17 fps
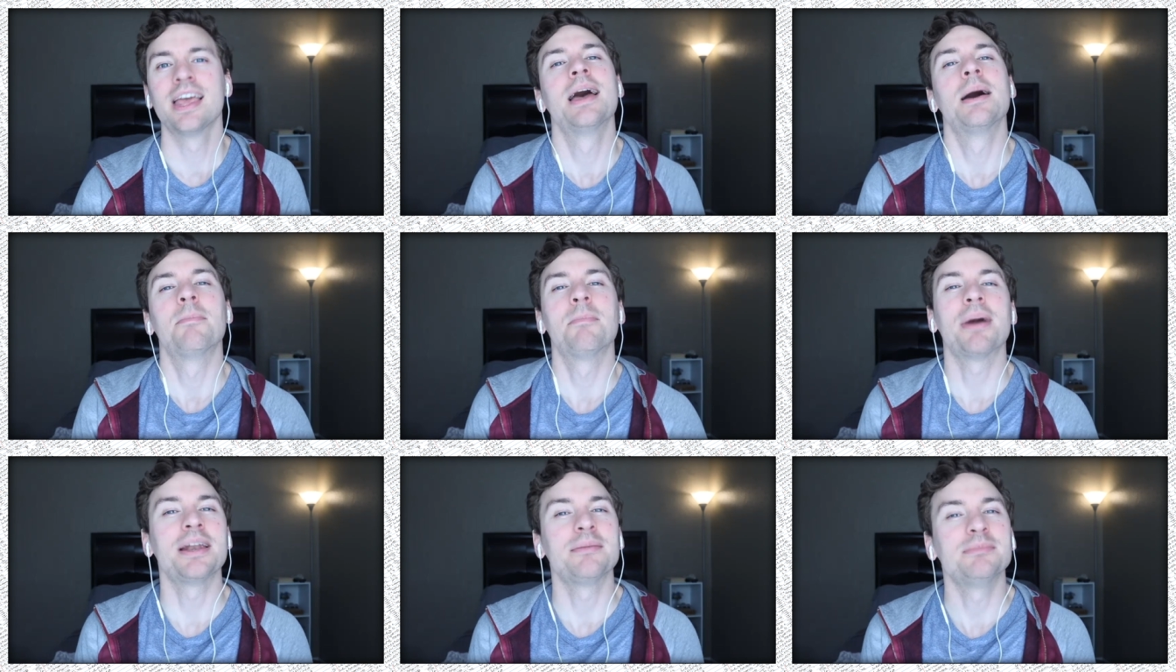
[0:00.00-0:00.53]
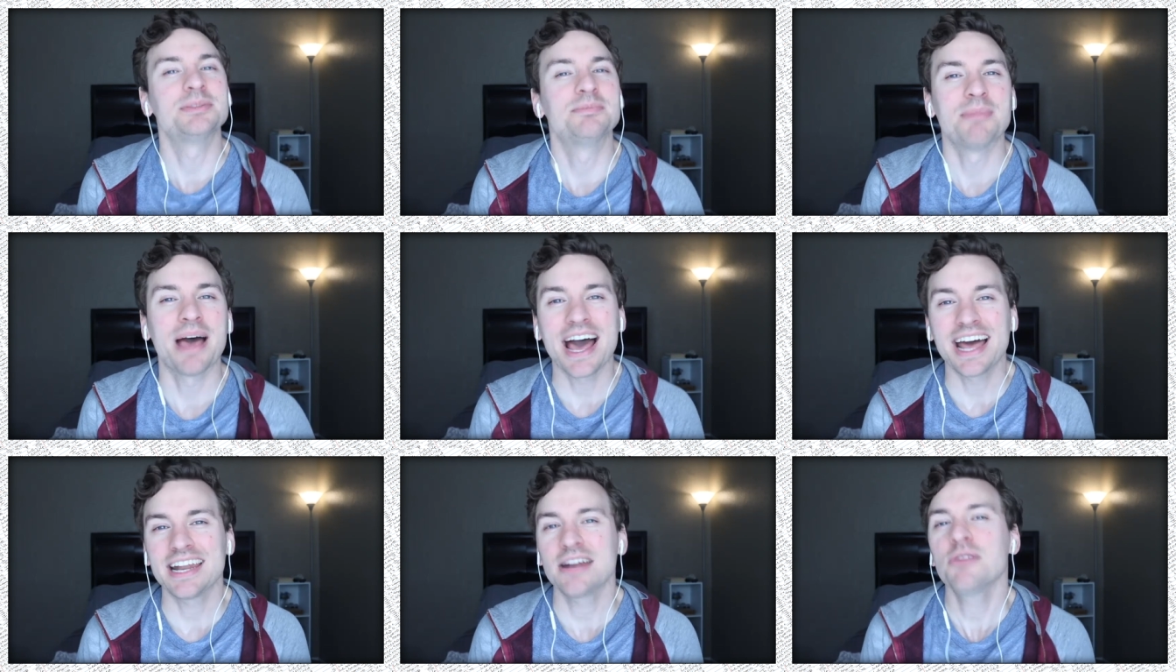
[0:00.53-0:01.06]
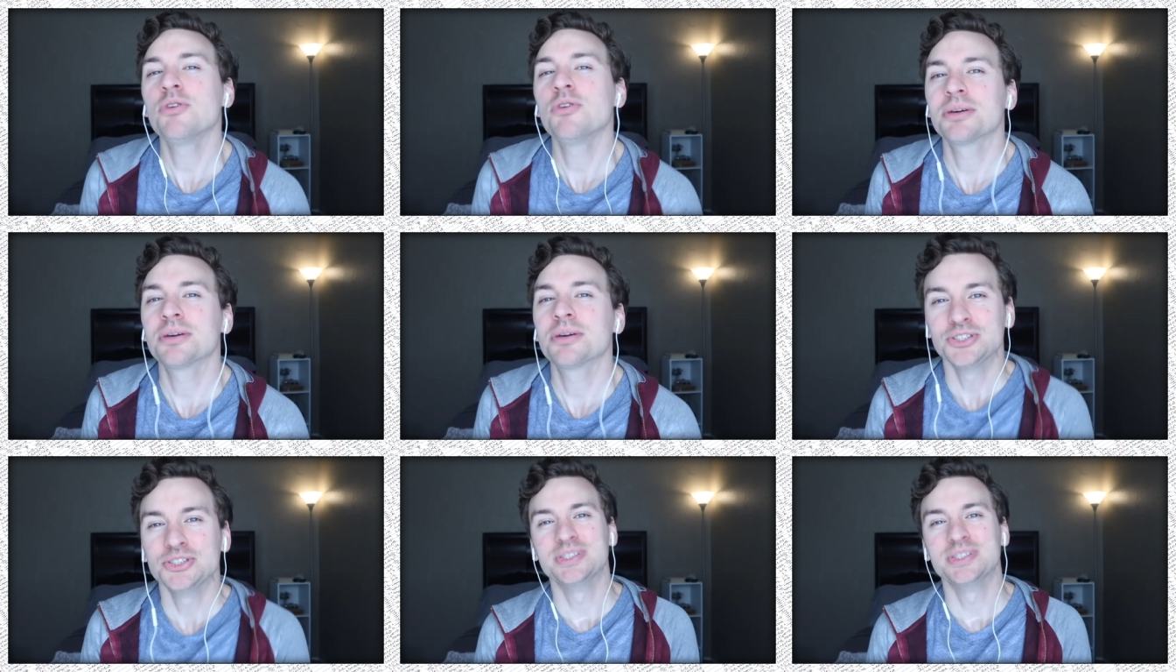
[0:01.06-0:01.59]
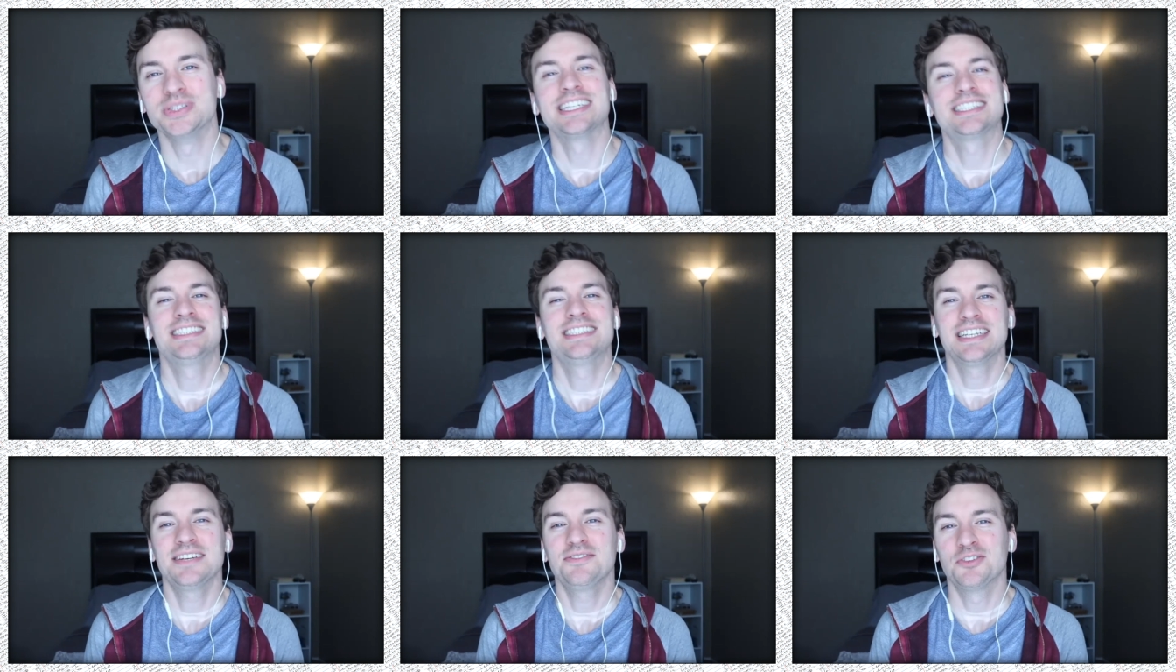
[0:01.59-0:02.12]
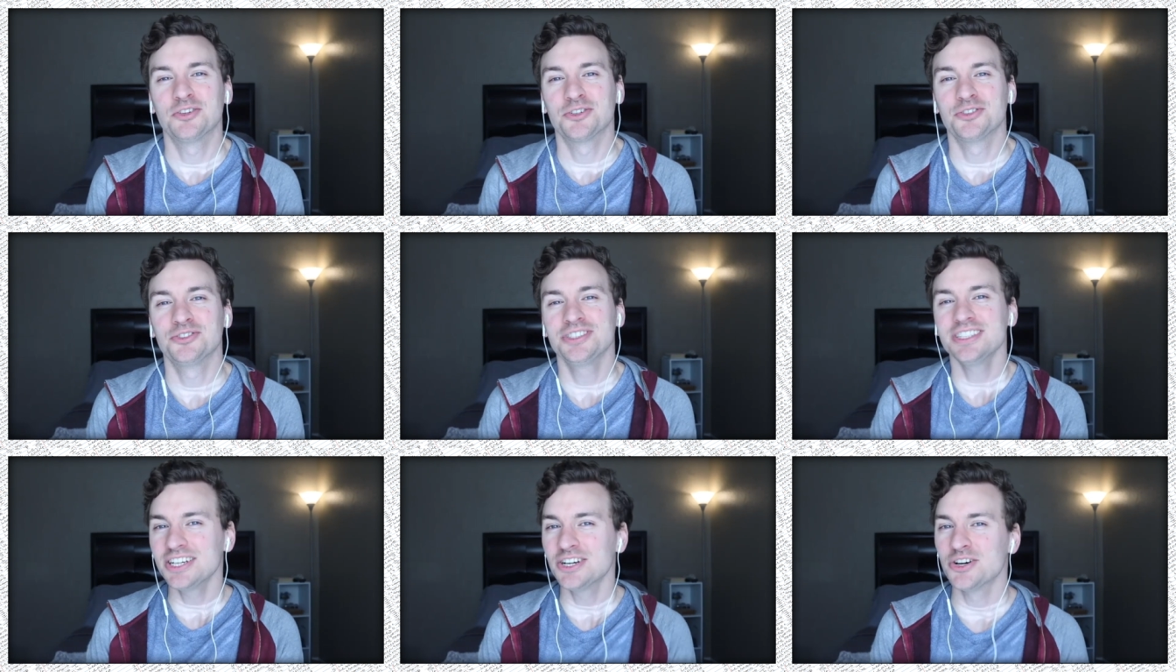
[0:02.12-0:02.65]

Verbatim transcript: My name is Matt, and welcome to Lessons I've Learned.